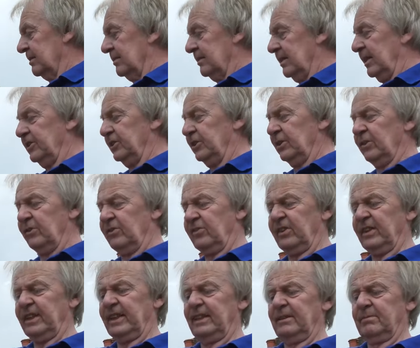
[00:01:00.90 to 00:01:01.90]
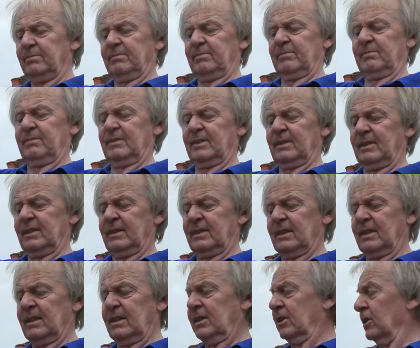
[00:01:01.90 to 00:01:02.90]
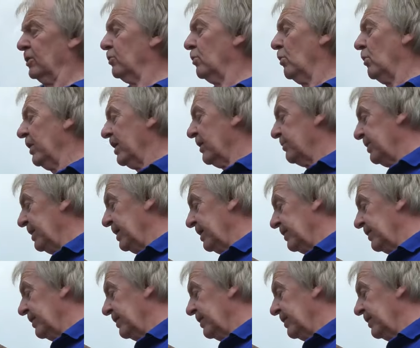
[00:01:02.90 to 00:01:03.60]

as you can see, quite a bit